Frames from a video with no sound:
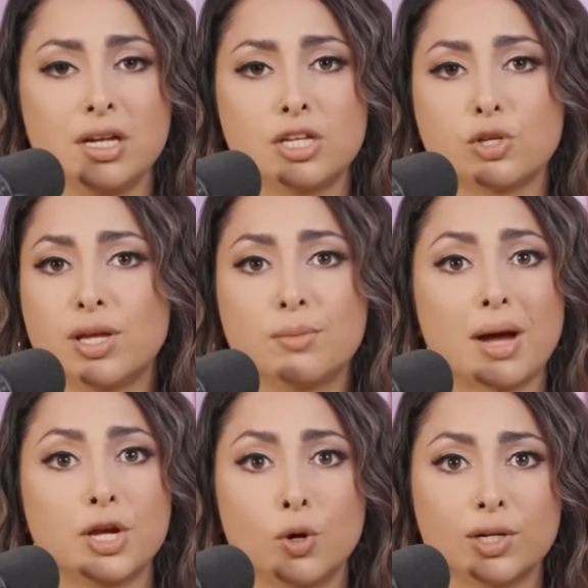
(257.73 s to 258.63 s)
So in
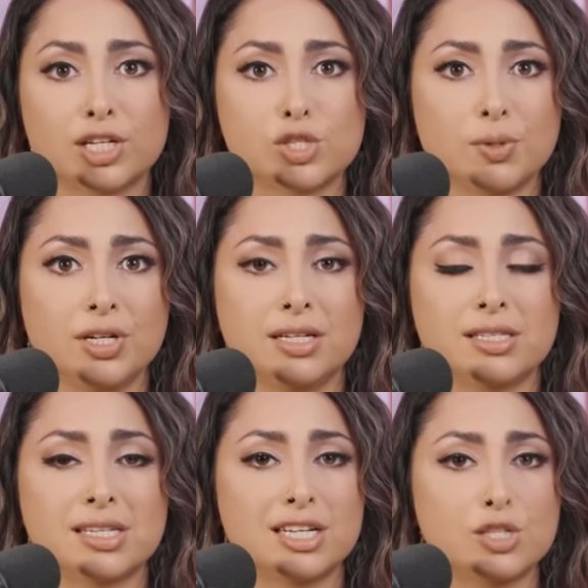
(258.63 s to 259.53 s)
my own
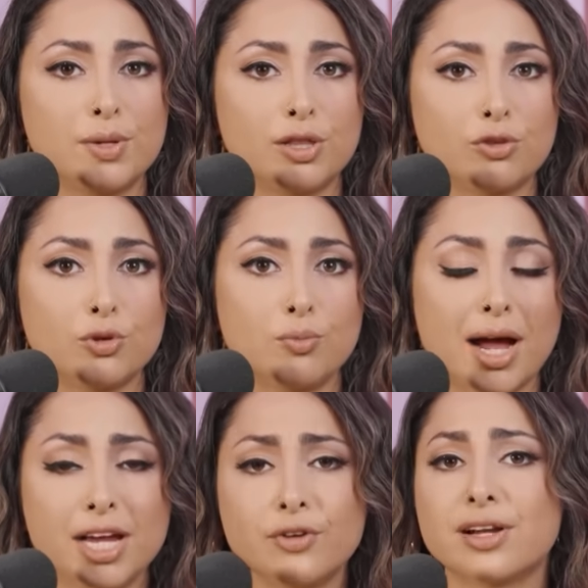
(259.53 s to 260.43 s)
experience, it has been through
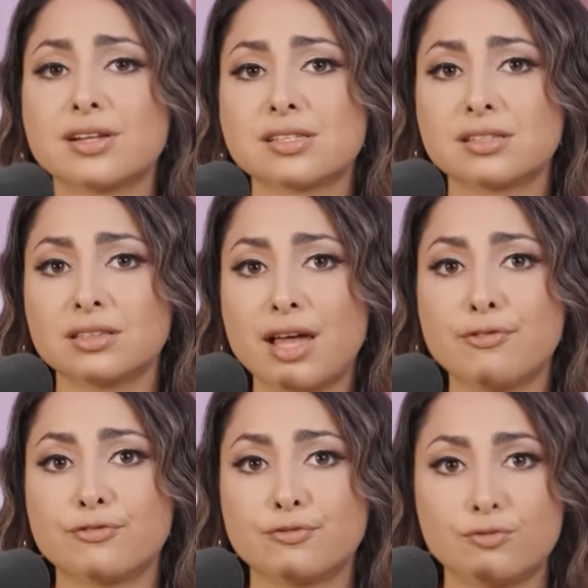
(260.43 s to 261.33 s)
my greatest
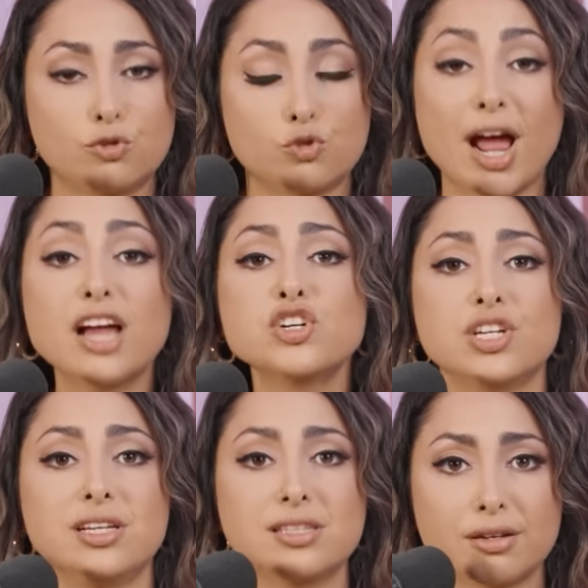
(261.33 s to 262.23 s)
life
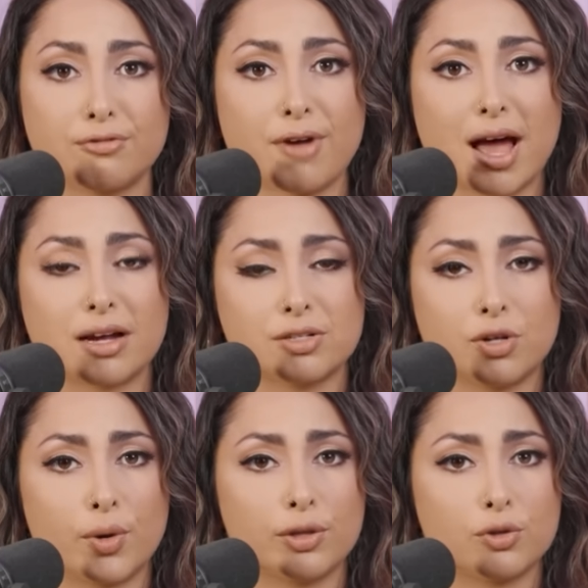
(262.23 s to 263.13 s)
tragedies, in fact,
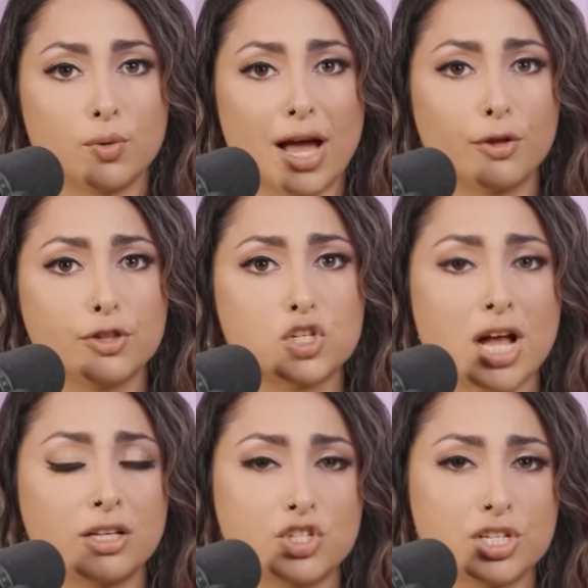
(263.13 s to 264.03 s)
going through health
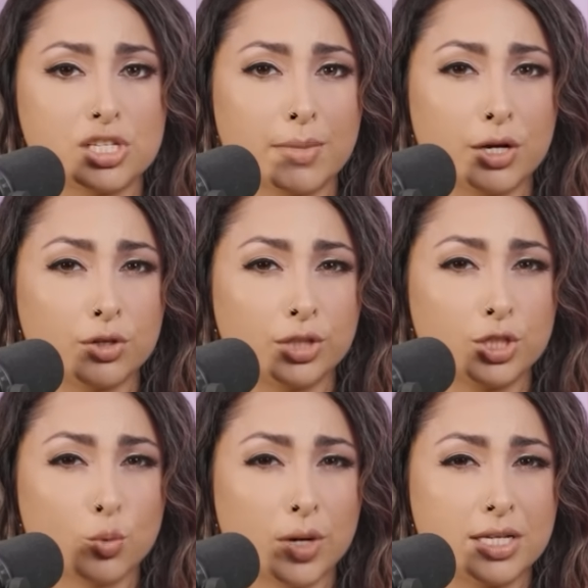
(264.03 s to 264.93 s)
challenges in my early
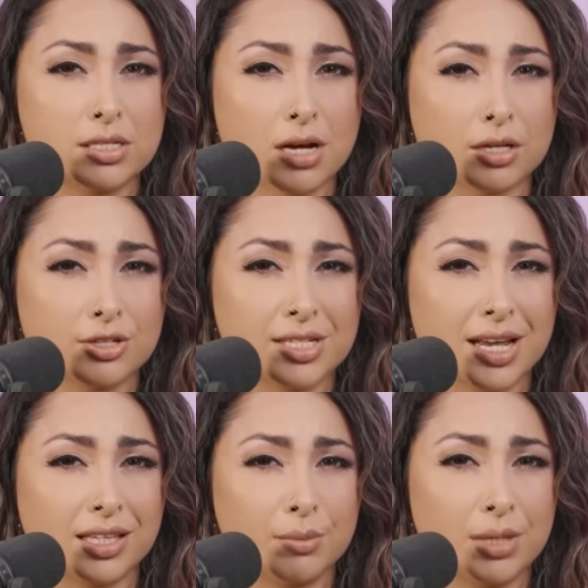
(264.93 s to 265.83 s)
20s, doctors
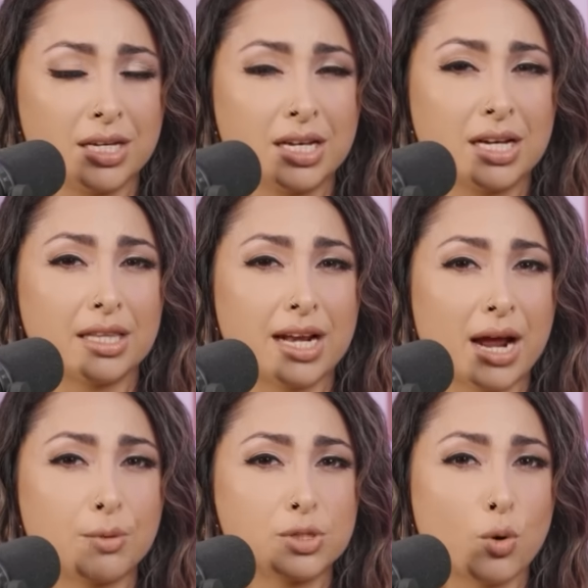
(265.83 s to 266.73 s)
telling me that
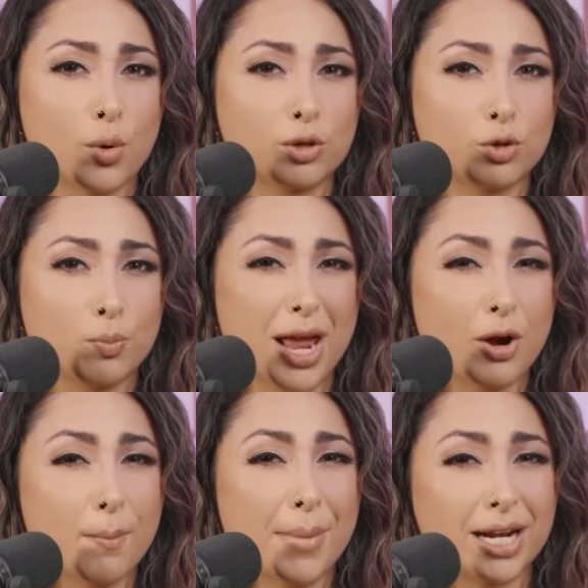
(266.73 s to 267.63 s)
I was going through
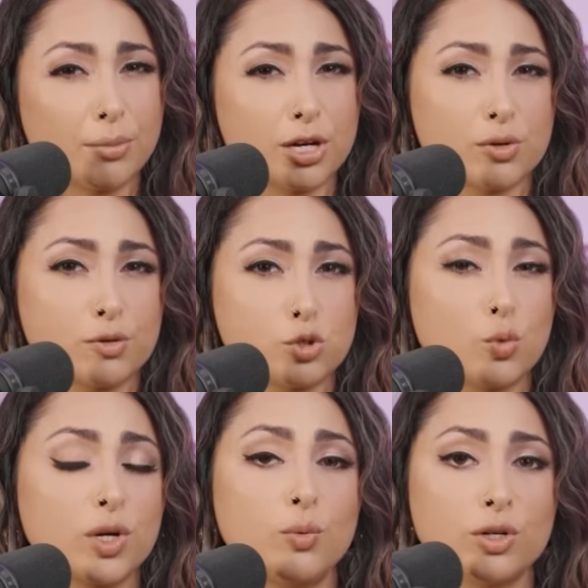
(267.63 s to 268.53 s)
perimenopause when I was
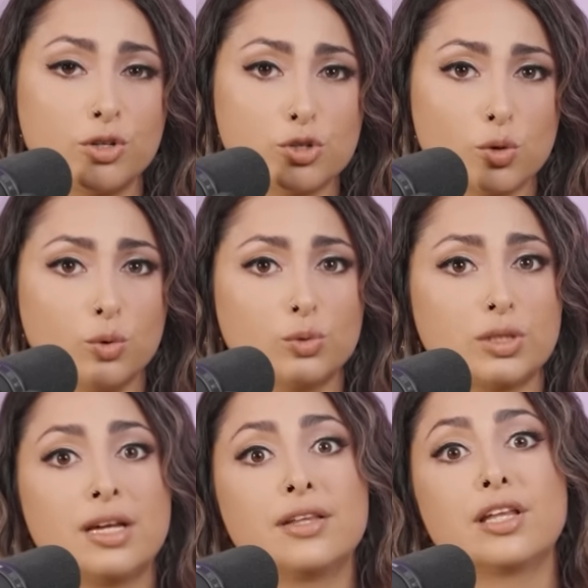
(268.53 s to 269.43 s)
21 years old,